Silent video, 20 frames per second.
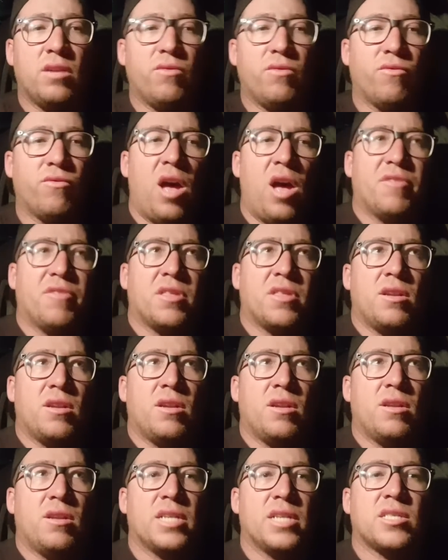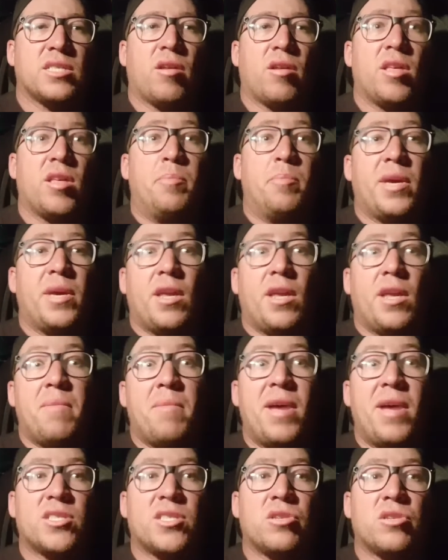rather than necessarily be at a
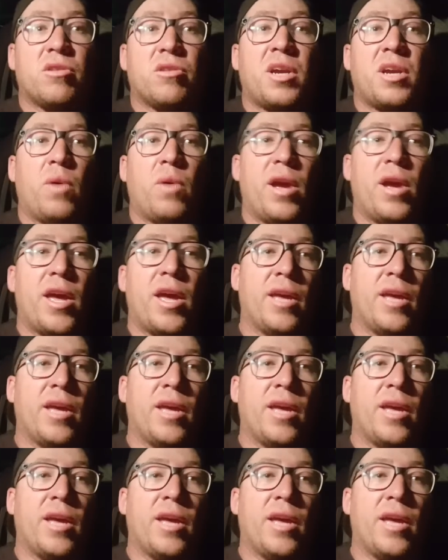Matsuri where,